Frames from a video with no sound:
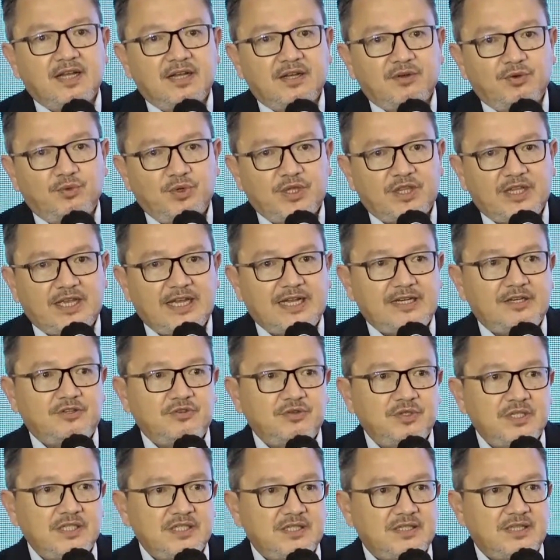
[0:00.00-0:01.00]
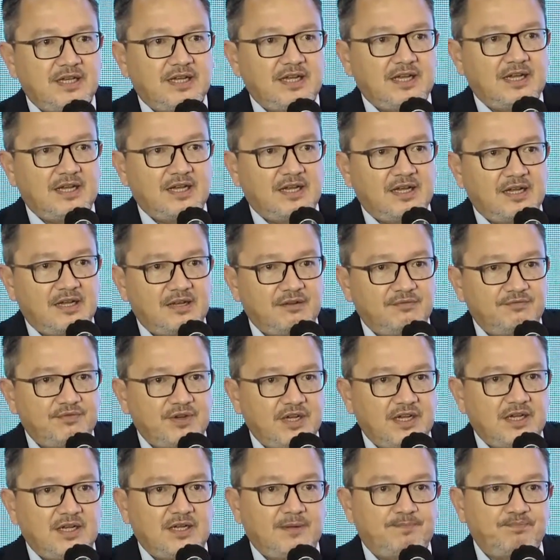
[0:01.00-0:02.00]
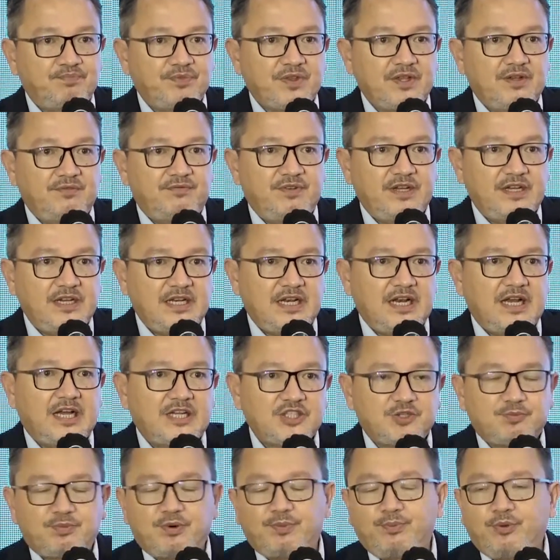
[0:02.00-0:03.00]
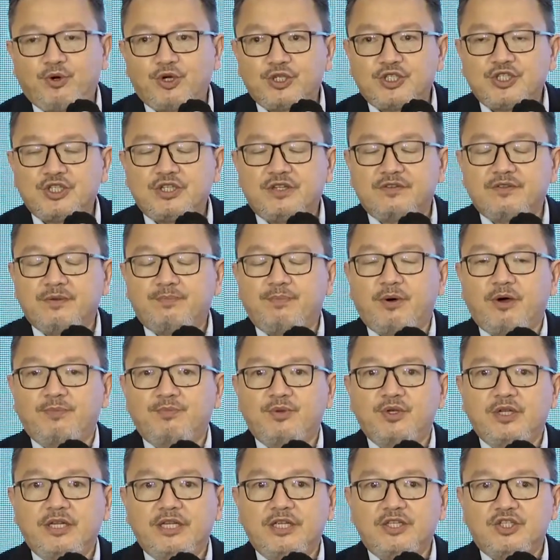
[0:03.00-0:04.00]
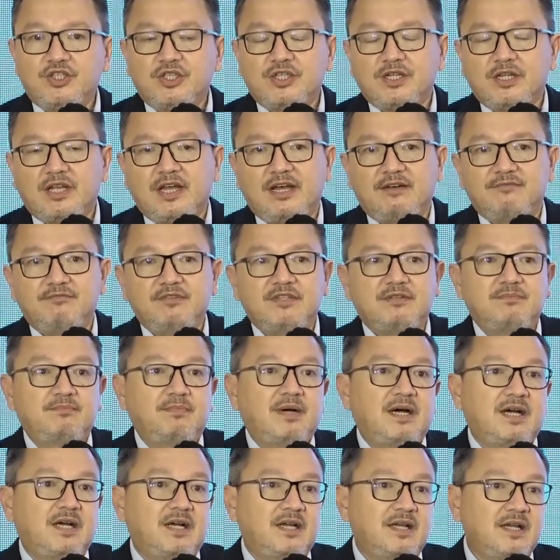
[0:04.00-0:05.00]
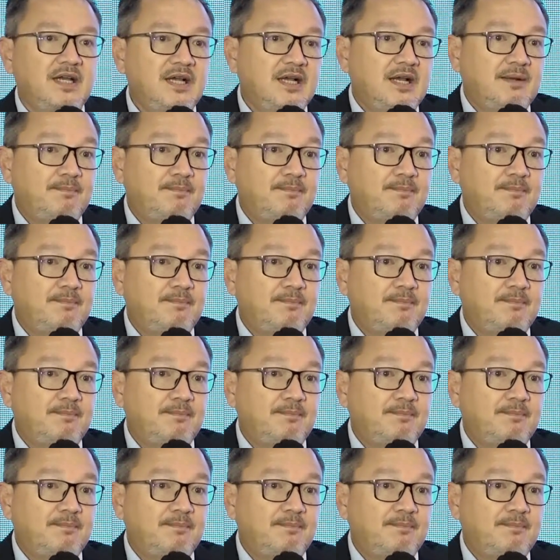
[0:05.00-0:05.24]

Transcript: with countries that have a very large proportion of the population covered by